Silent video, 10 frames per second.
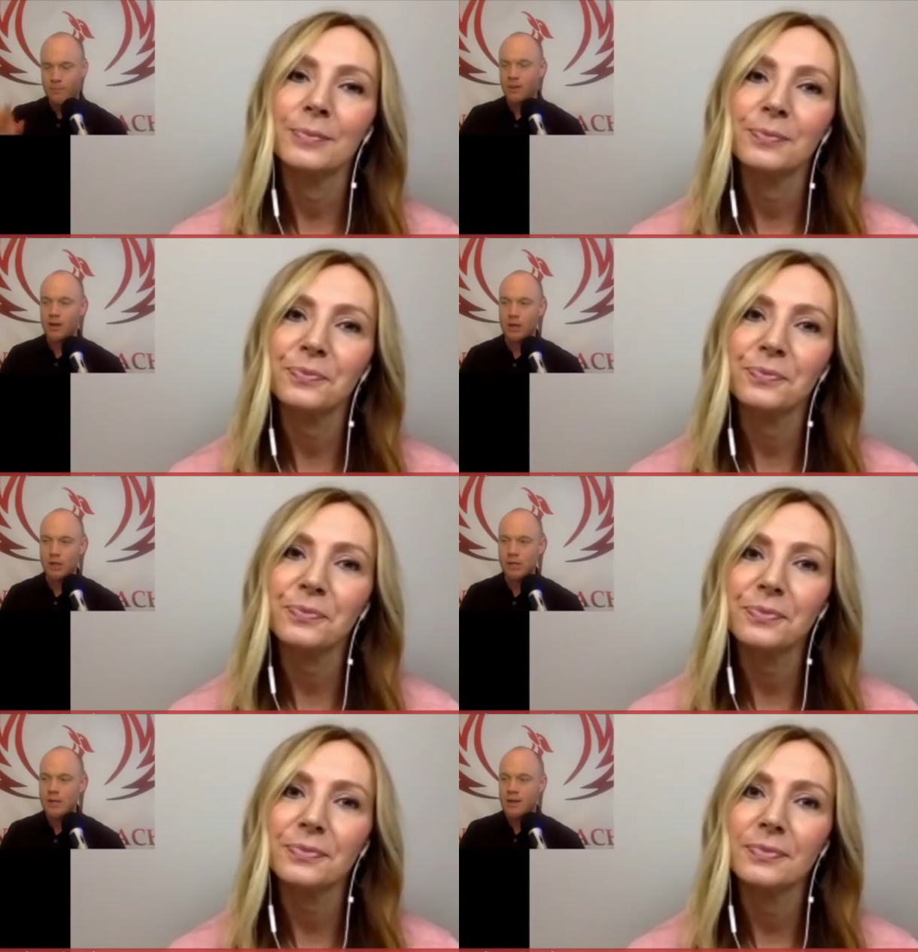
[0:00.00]

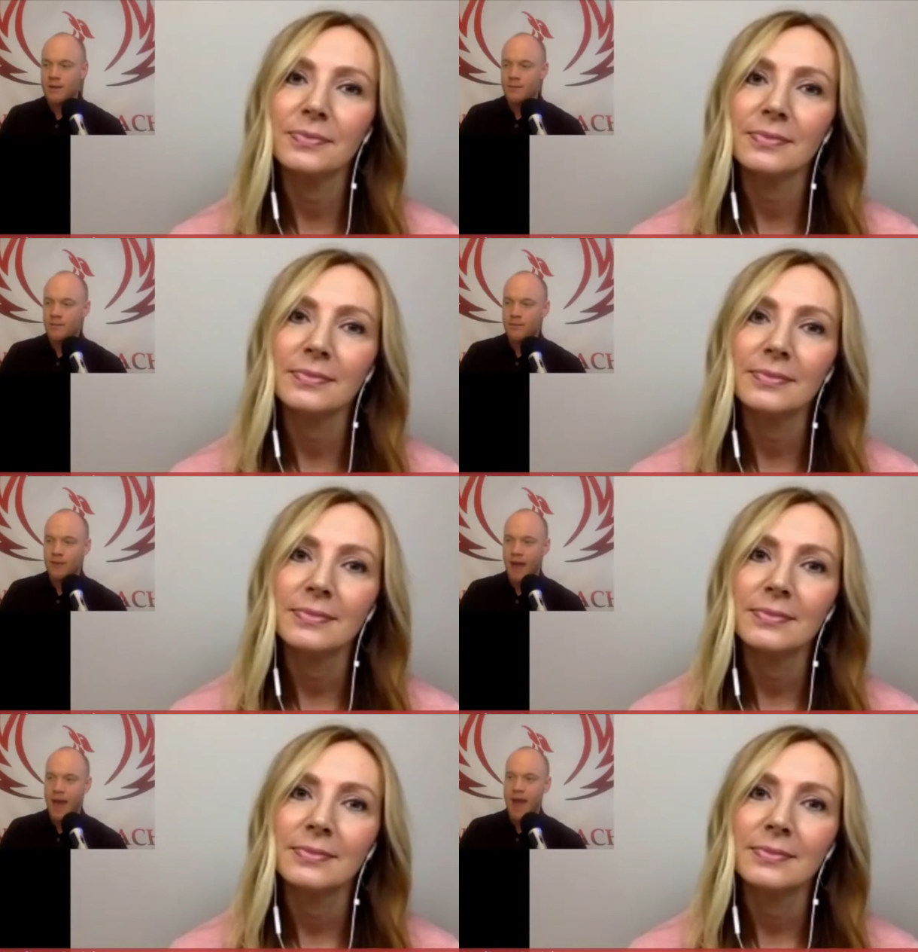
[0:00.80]
Speaker 1: younger,
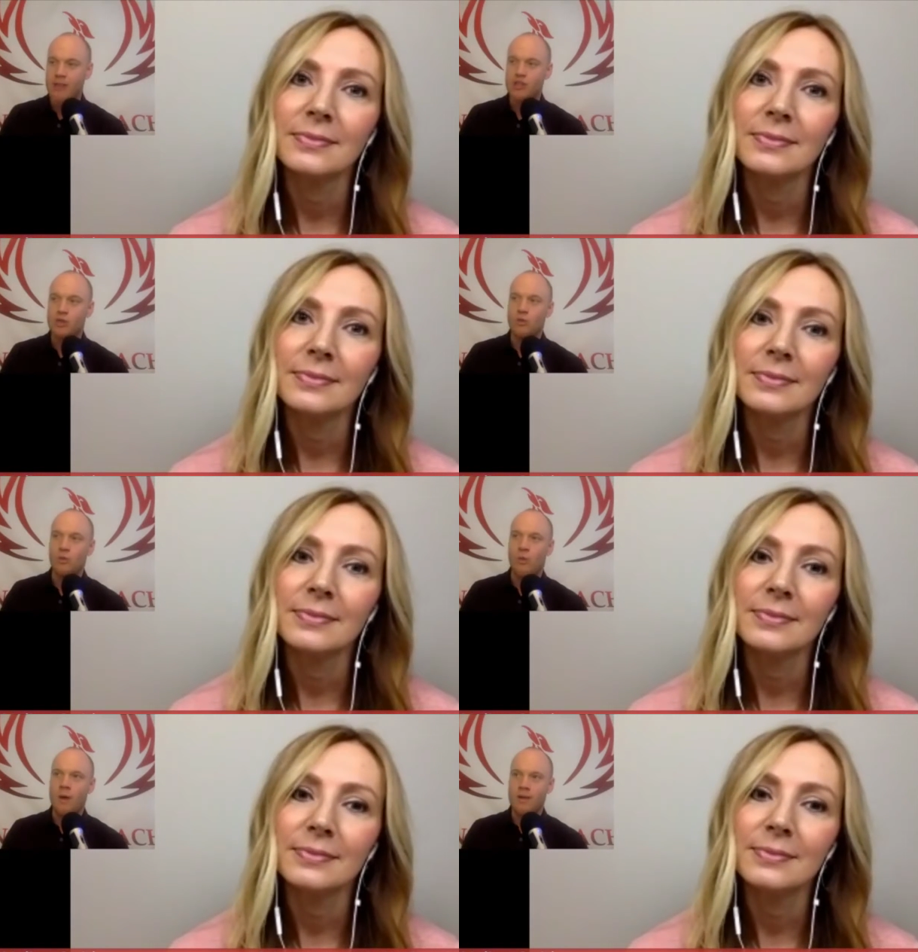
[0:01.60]
that had you
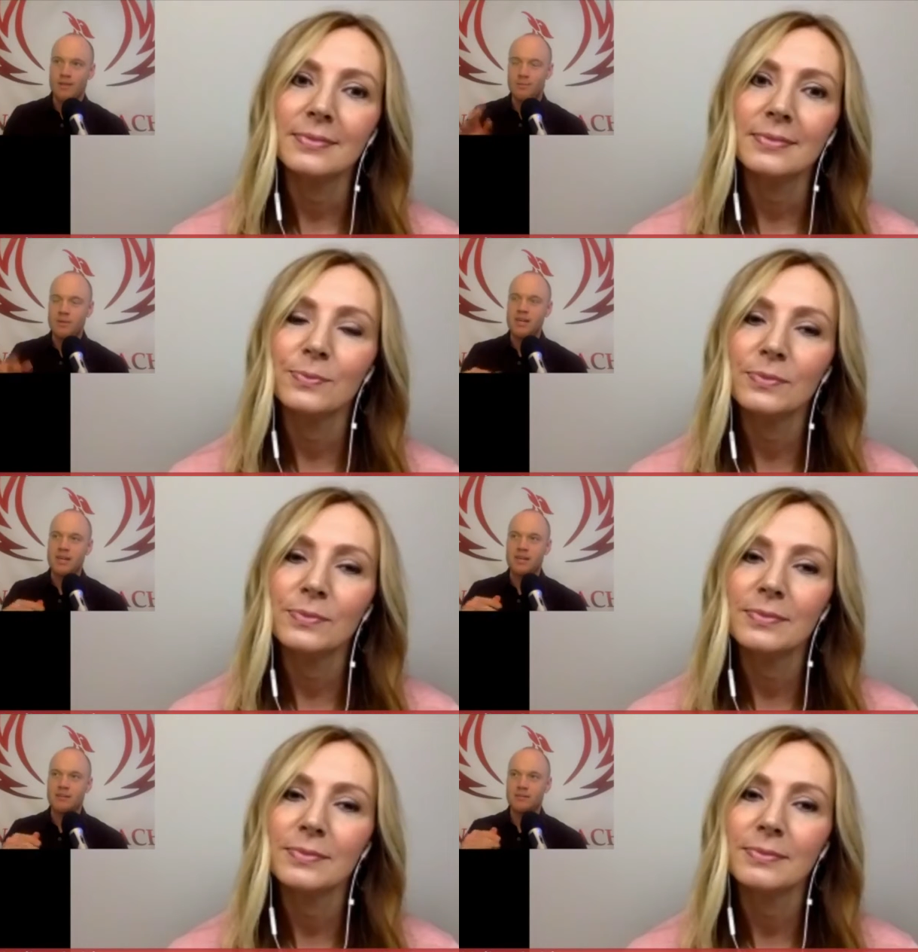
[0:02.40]
want to
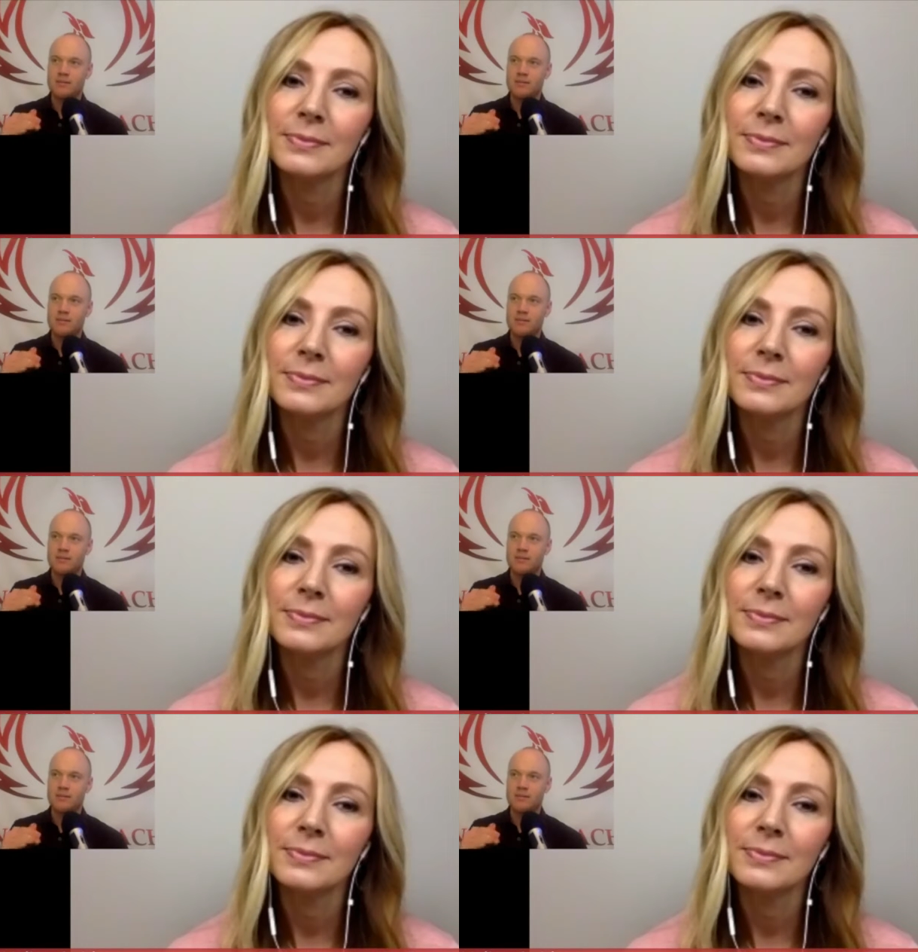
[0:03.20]
be